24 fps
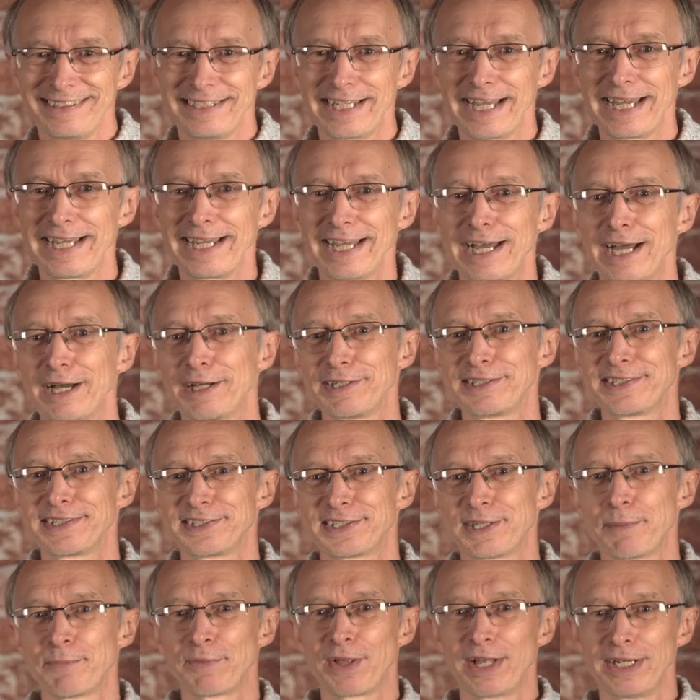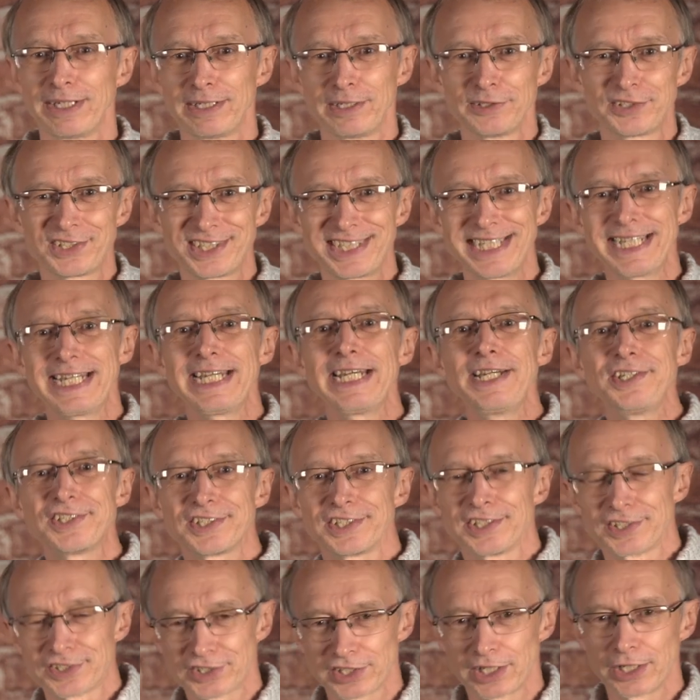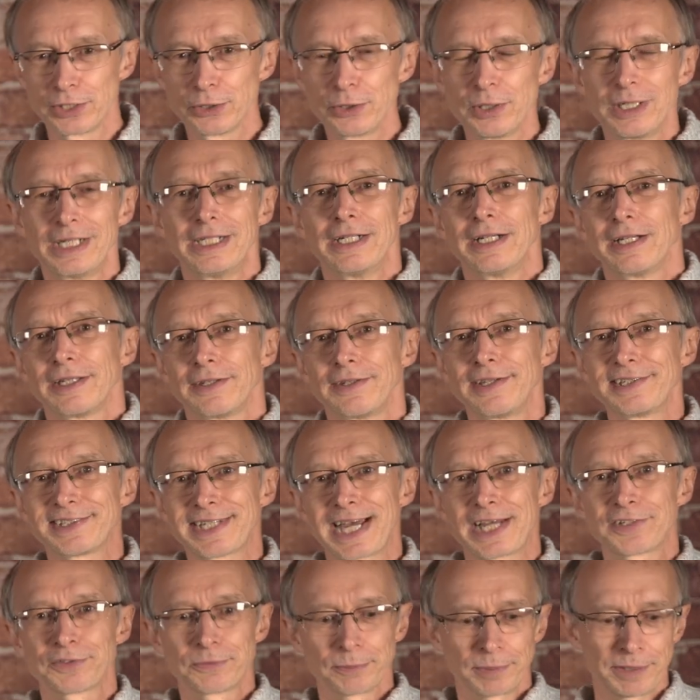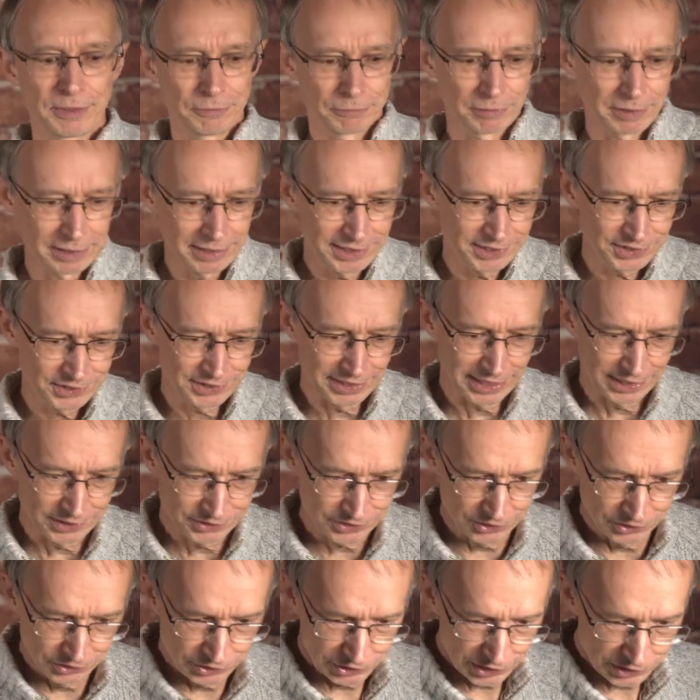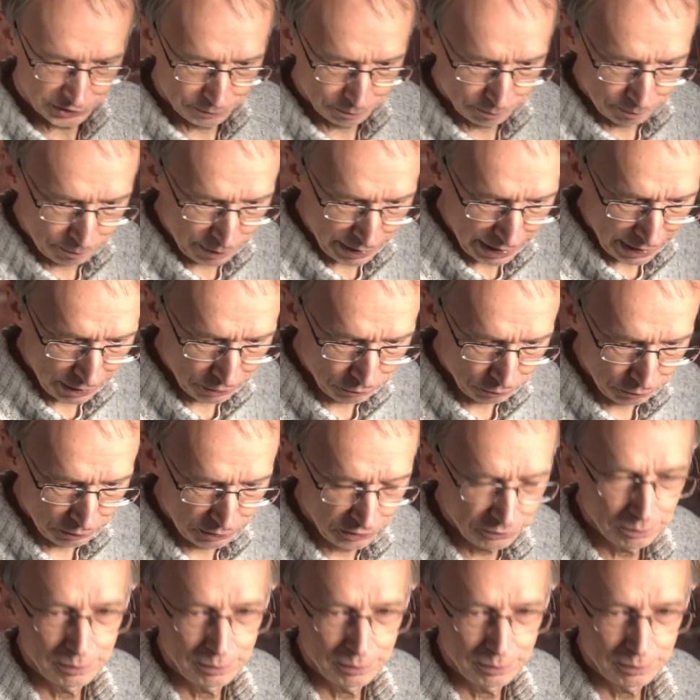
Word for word: Yeah, it's a little teaser. So this hasn't been released yet, so just bear with